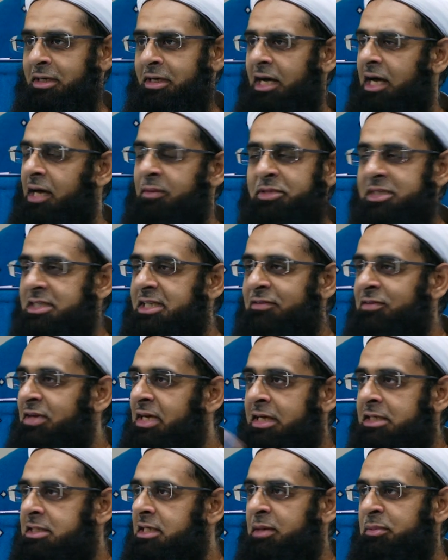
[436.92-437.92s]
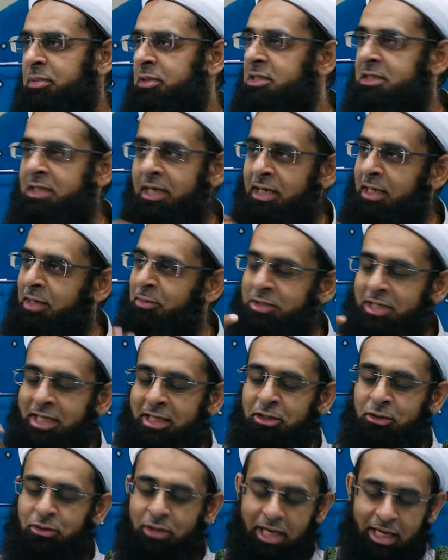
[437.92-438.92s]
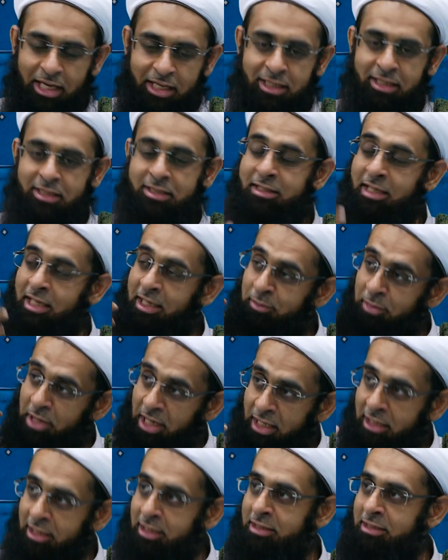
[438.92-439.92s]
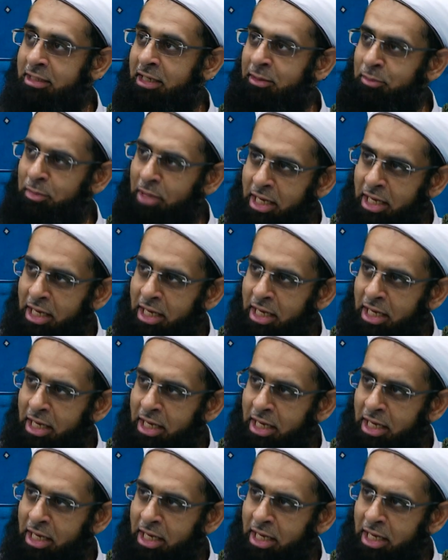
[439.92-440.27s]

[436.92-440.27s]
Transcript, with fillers: I'm just giving examples there. I'm telling you, anytime, anytime,